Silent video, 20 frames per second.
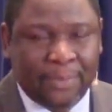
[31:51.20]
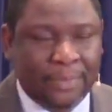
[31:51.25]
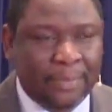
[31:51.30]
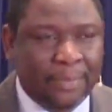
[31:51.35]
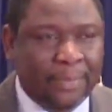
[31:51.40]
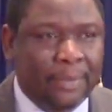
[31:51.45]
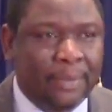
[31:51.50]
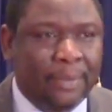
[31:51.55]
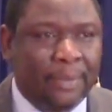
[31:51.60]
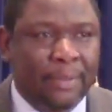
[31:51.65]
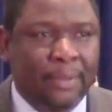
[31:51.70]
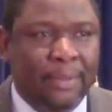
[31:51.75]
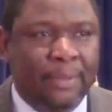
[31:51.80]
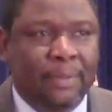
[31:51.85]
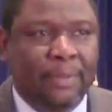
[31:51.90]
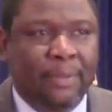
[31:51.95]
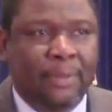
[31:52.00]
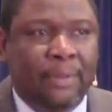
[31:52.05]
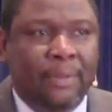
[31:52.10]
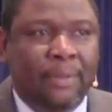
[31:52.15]

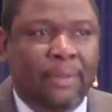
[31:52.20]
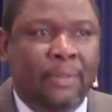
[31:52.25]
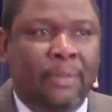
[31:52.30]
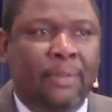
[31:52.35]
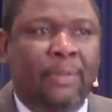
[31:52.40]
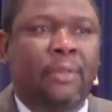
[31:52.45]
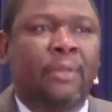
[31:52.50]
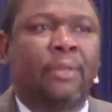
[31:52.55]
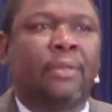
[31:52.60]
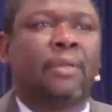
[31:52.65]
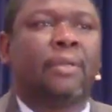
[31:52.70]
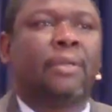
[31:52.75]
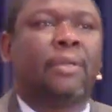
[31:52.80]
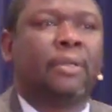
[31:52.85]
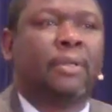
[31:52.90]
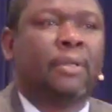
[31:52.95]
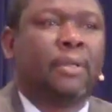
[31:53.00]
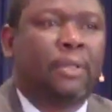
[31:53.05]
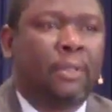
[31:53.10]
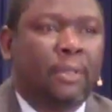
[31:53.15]

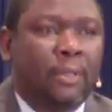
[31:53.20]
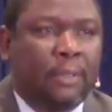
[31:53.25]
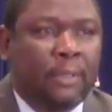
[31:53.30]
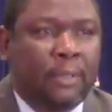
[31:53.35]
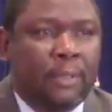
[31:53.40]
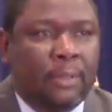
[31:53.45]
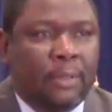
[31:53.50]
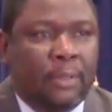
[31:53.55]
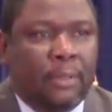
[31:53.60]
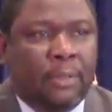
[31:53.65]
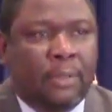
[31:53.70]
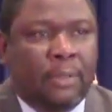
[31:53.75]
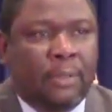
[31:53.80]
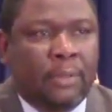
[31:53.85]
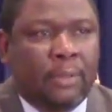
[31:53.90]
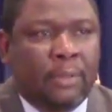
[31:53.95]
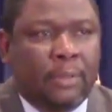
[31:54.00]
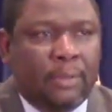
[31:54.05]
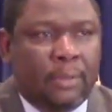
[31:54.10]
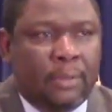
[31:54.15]

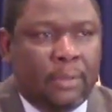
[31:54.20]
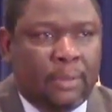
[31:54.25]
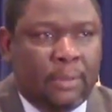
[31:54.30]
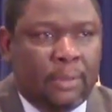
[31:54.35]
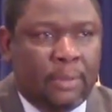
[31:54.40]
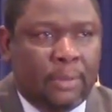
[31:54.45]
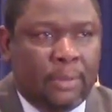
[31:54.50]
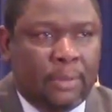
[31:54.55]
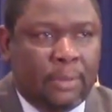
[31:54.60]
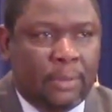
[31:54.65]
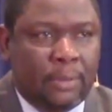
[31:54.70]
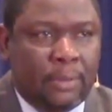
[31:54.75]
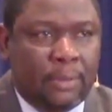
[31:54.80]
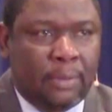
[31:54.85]
(no one is talking)